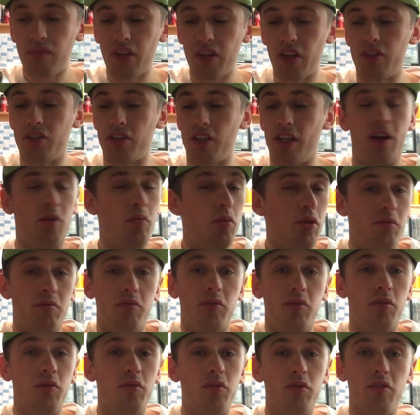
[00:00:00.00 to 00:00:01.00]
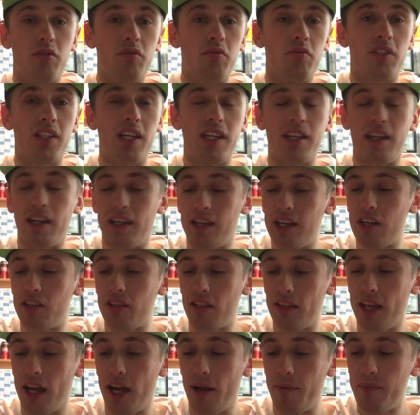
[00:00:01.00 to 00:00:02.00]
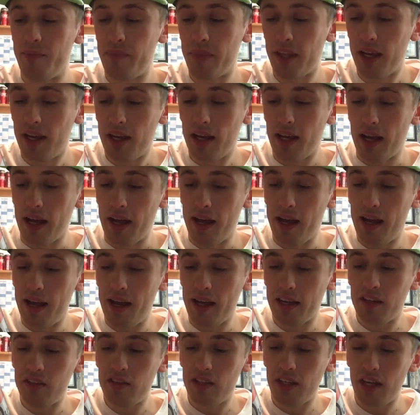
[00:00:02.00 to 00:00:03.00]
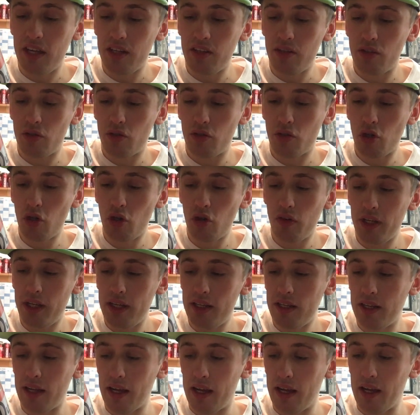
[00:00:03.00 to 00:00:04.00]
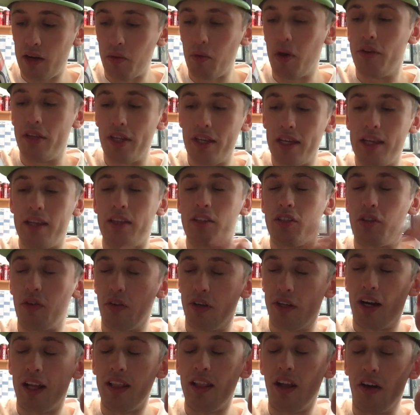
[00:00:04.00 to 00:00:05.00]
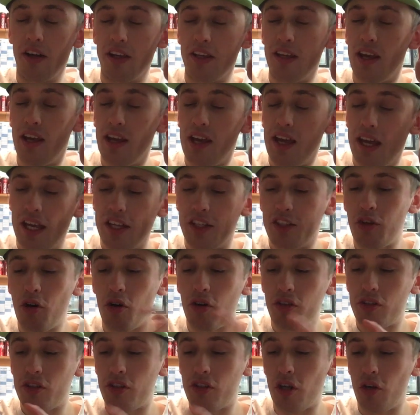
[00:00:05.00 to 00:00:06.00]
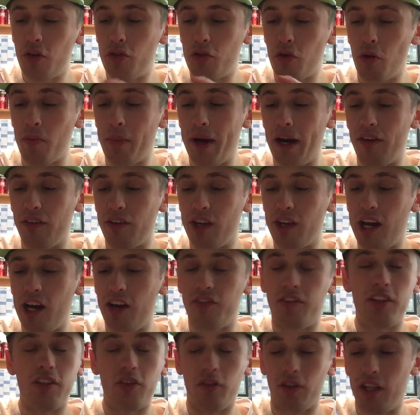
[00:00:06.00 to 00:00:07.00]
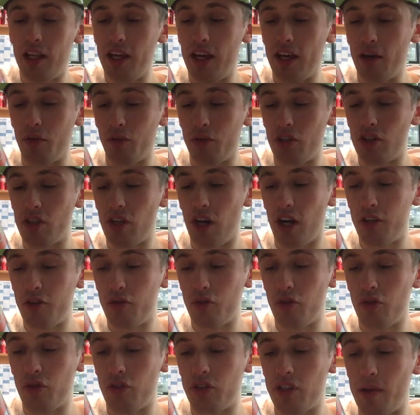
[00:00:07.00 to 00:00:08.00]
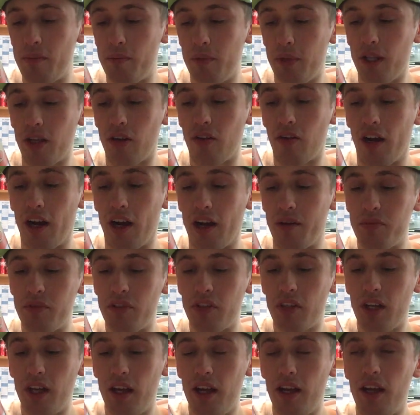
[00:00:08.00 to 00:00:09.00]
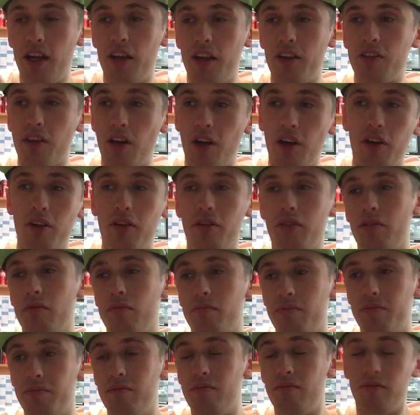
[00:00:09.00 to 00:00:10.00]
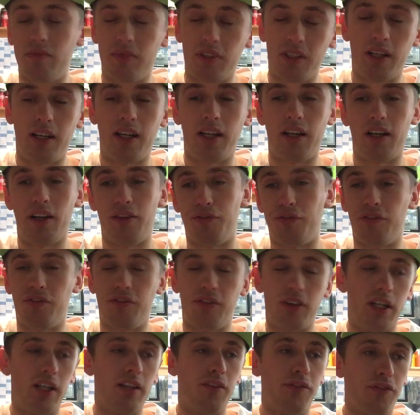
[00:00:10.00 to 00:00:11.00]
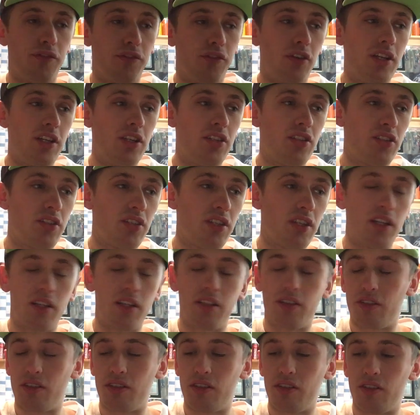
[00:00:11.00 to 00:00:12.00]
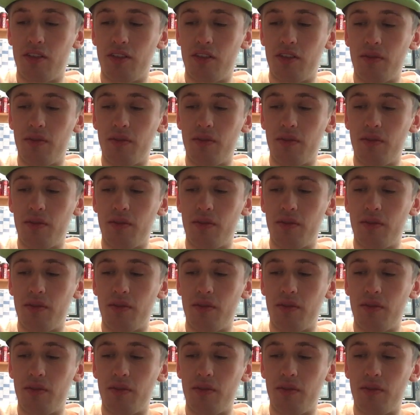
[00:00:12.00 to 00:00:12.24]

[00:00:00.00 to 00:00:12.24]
so yeah, we, will we'll just take a guess at that. Uh, contains taurine. Uh, well, sorry, I lie. It's got total amount of caffeine on here, which is 110 milligrams. So, uh, three, six,